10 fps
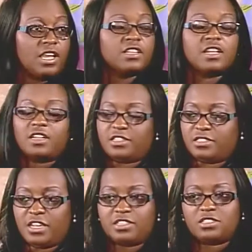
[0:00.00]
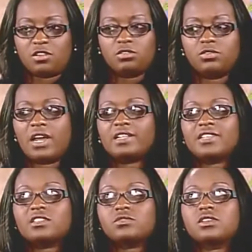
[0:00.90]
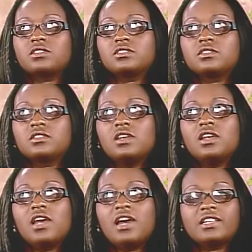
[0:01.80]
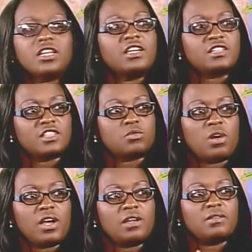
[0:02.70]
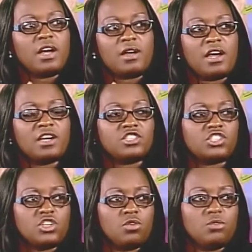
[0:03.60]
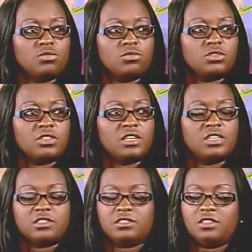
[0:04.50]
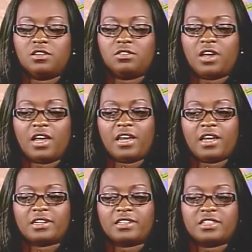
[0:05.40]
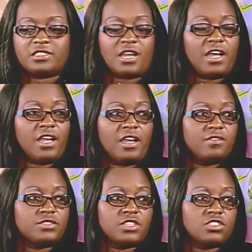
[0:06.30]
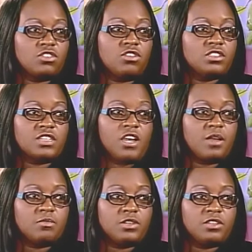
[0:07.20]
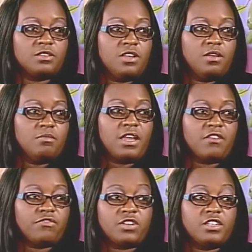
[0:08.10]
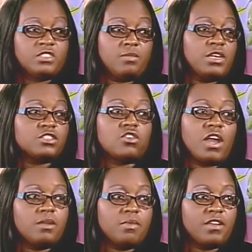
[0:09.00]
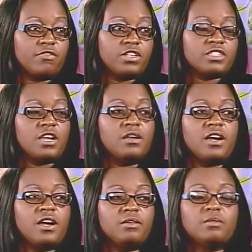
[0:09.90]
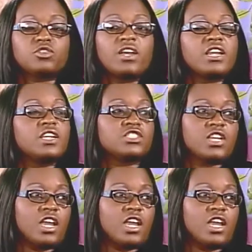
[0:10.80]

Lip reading: And so that's what I think. That's why our show it. I guess I have such a hard time with making friends. I'm not trying to make friends. I'm trying to educate.